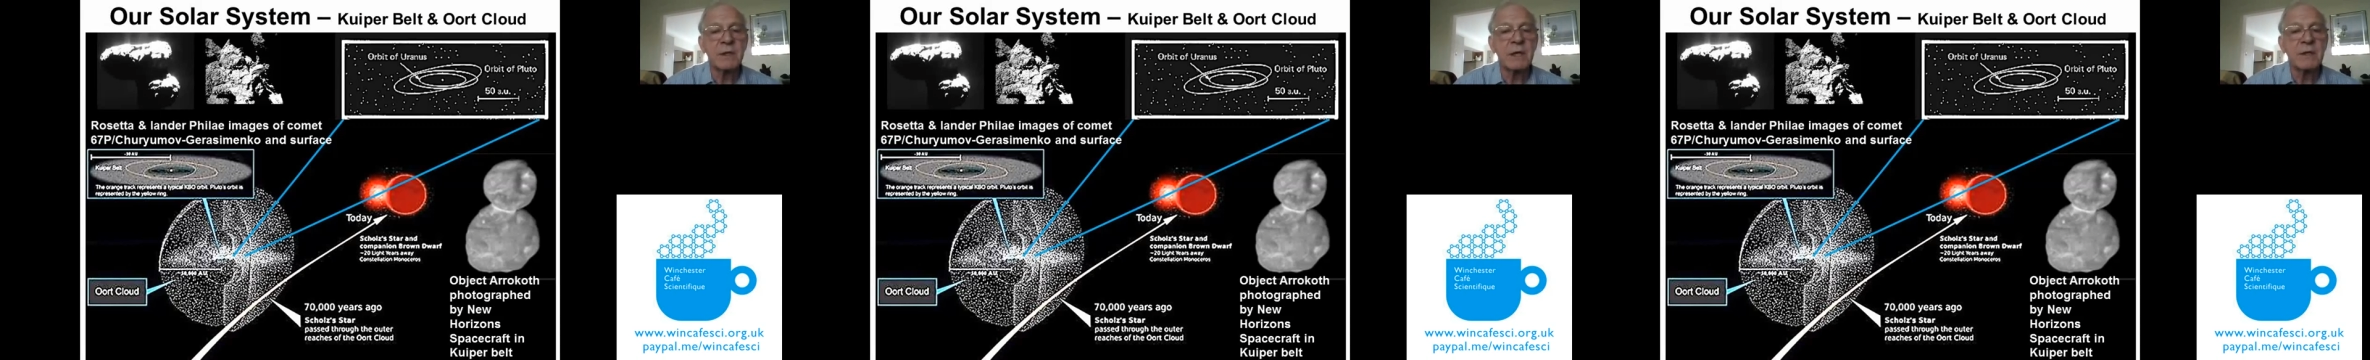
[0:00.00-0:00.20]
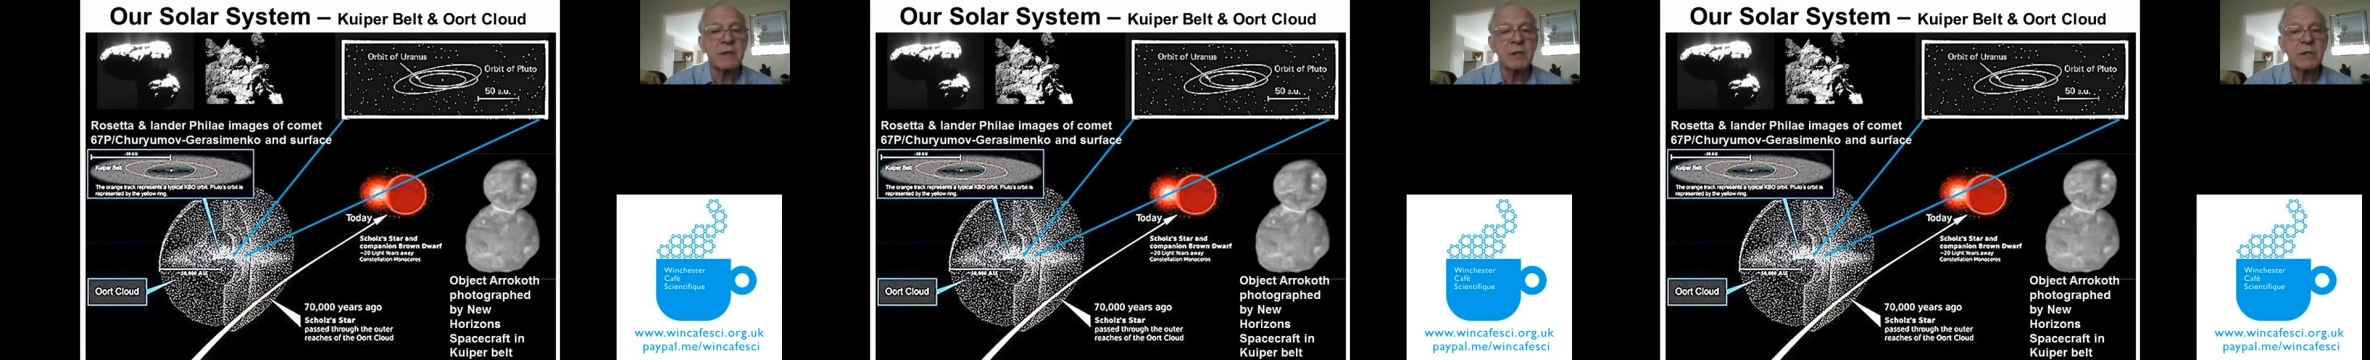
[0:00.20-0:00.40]

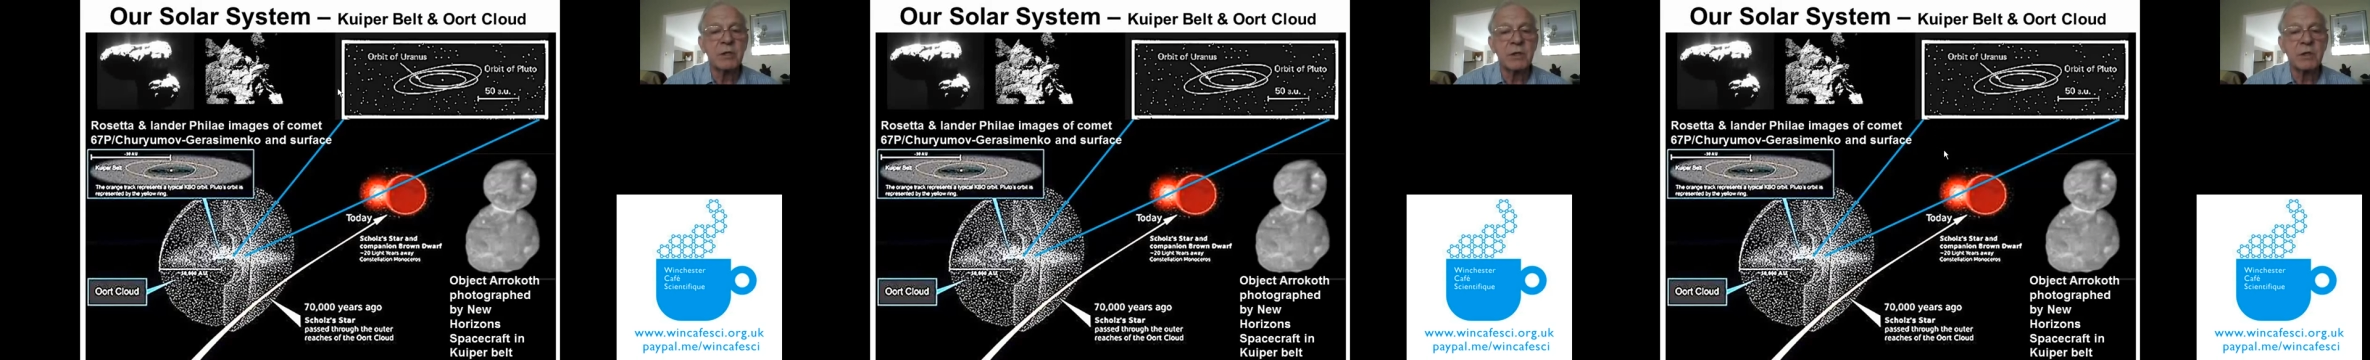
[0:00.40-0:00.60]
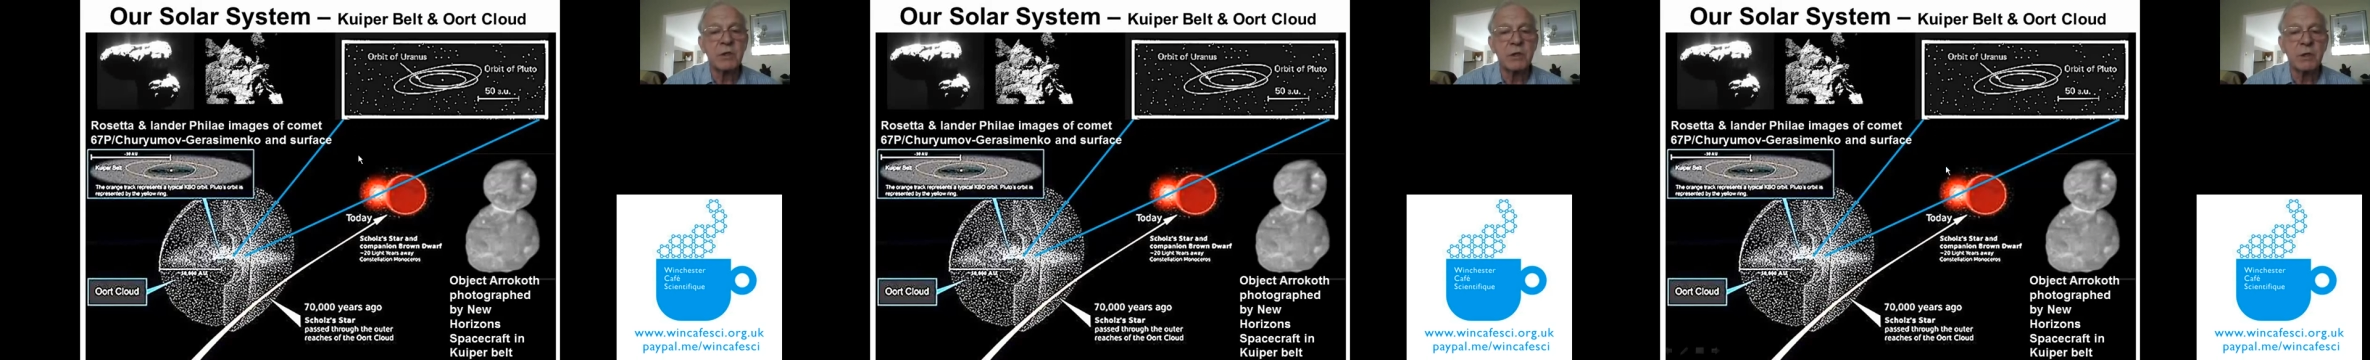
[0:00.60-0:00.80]
isn't
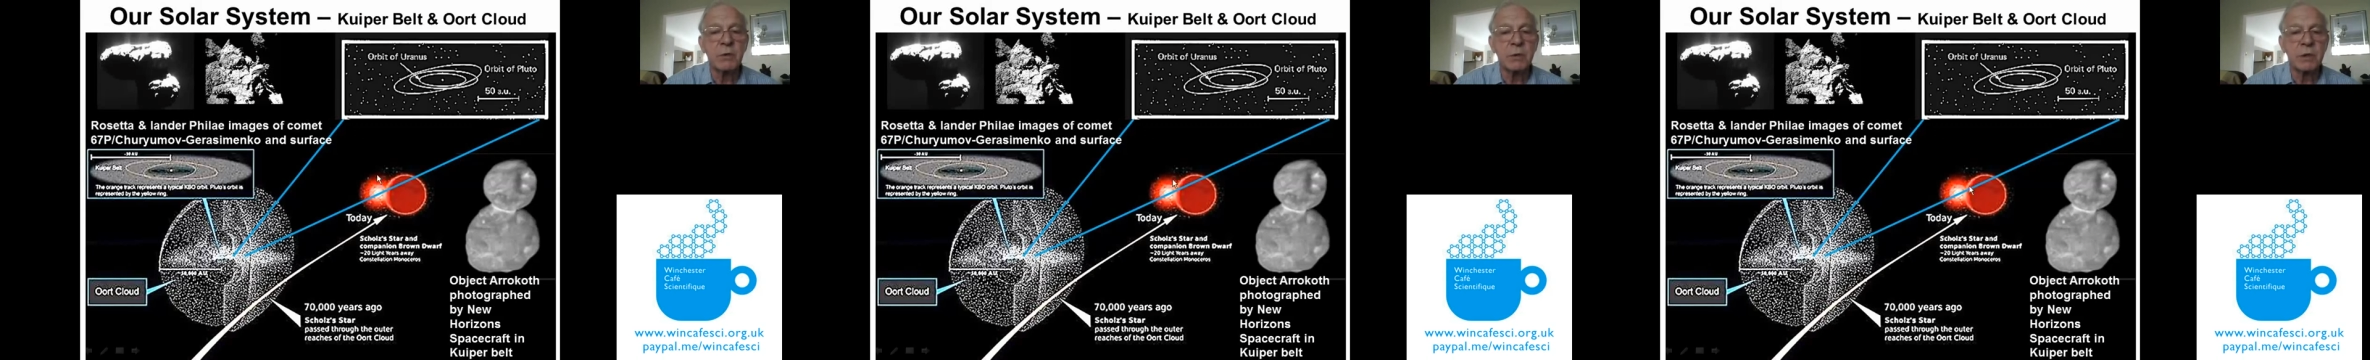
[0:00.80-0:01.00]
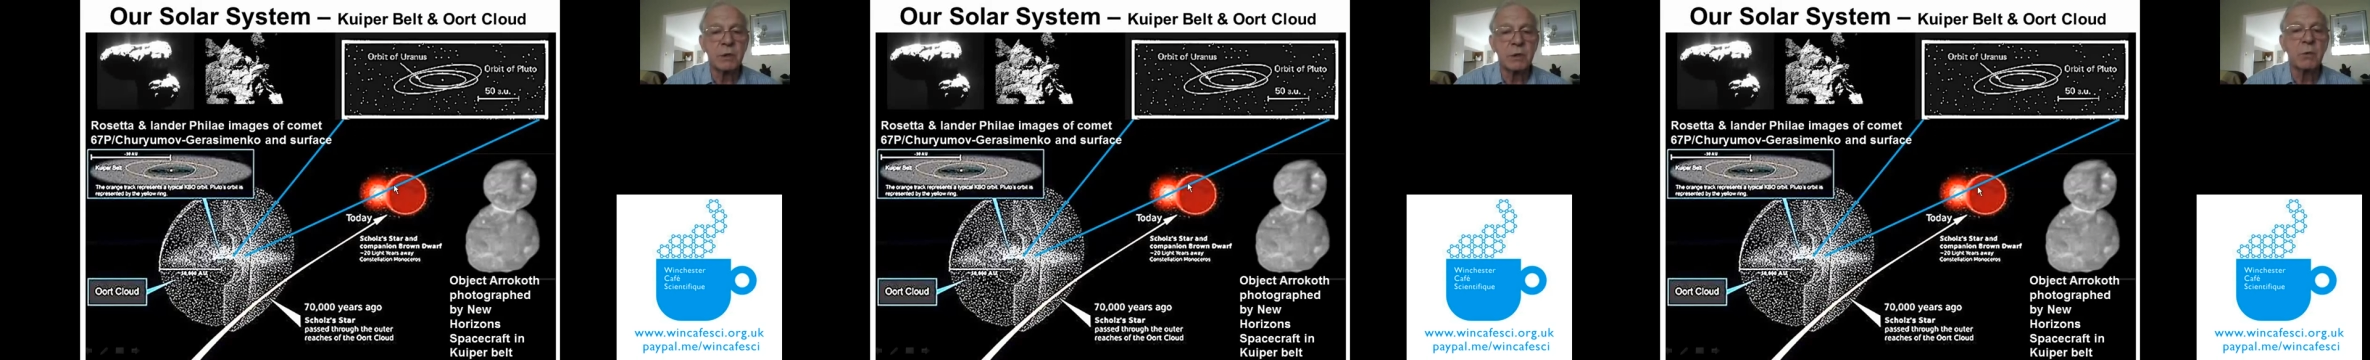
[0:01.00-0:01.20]
just
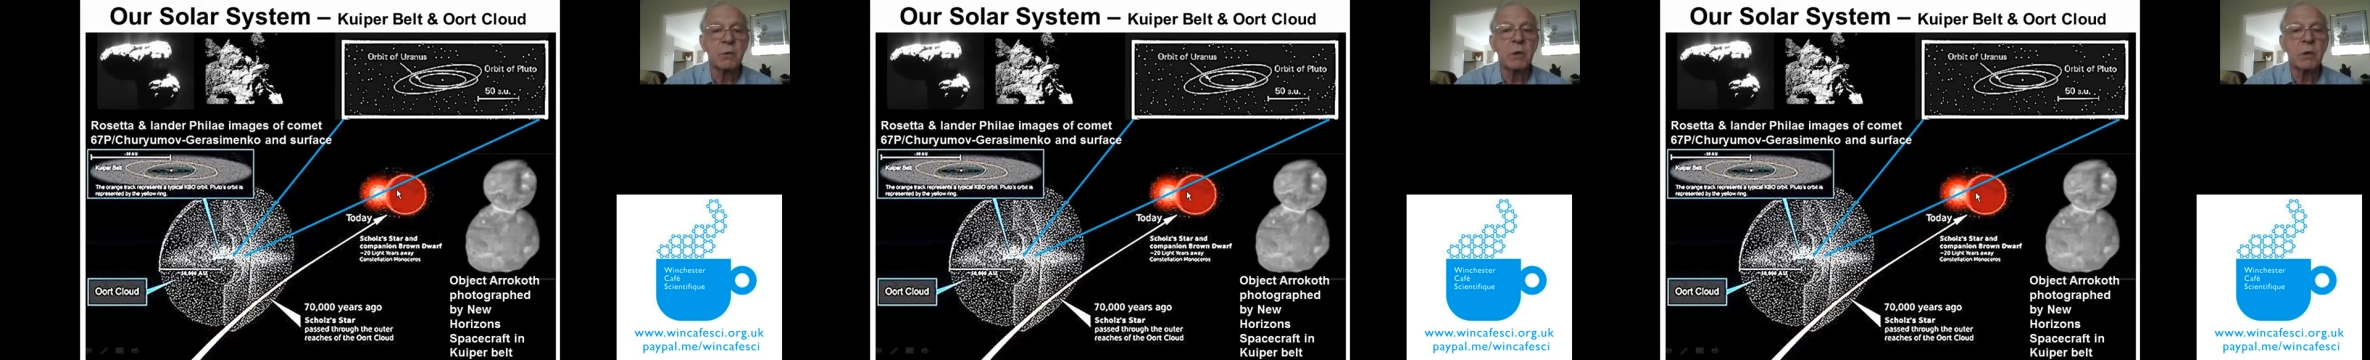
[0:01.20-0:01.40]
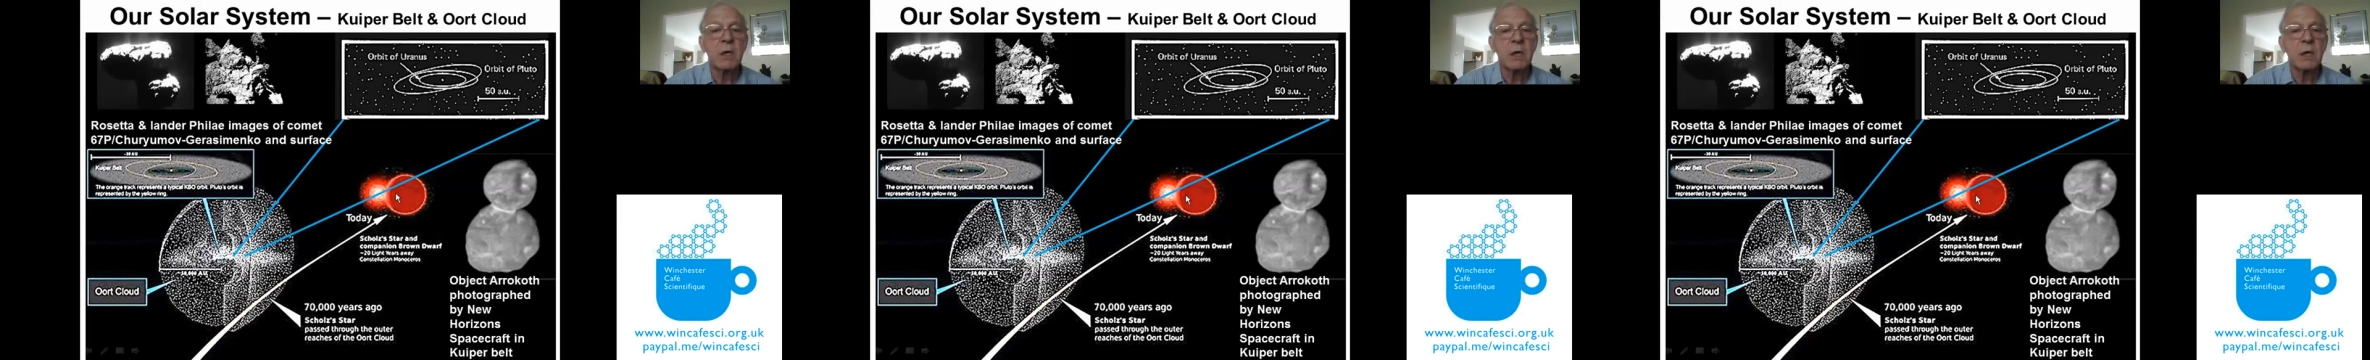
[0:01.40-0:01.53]
due to